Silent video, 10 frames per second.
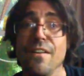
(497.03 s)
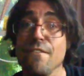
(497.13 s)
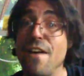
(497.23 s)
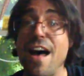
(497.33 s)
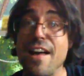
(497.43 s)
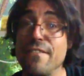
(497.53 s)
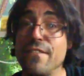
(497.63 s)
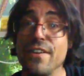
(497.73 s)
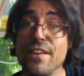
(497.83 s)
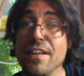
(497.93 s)
5.
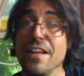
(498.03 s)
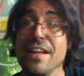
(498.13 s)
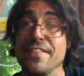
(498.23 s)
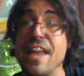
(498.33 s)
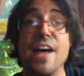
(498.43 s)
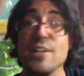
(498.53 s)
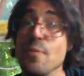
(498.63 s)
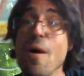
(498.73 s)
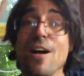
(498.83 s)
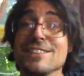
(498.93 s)
Now you
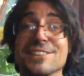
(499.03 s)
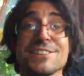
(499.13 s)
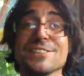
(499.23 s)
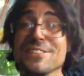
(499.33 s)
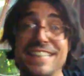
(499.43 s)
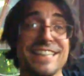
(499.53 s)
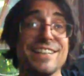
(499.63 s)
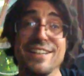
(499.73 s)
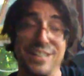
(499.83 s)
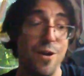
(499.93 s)
want to
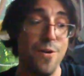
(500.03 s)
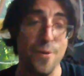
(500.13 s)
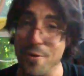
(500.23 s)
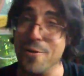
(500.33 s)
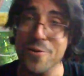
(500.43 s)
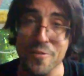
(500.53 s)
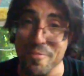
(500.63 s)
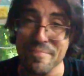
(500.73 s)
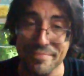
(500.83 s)
hear it go home.